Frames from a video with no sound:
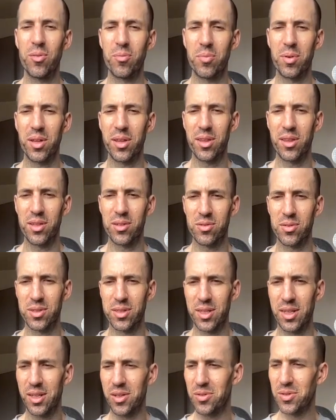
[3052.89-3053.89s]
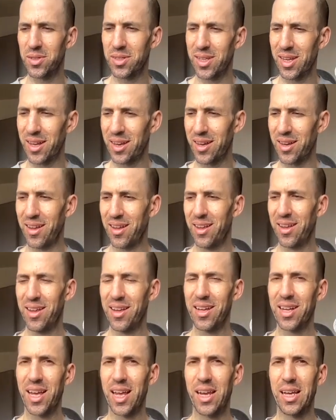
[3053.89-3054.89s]
But this was an interesting
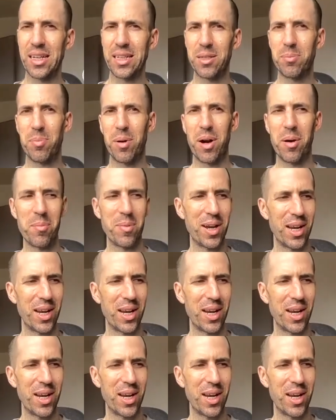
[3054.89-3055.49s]
kind of experiment.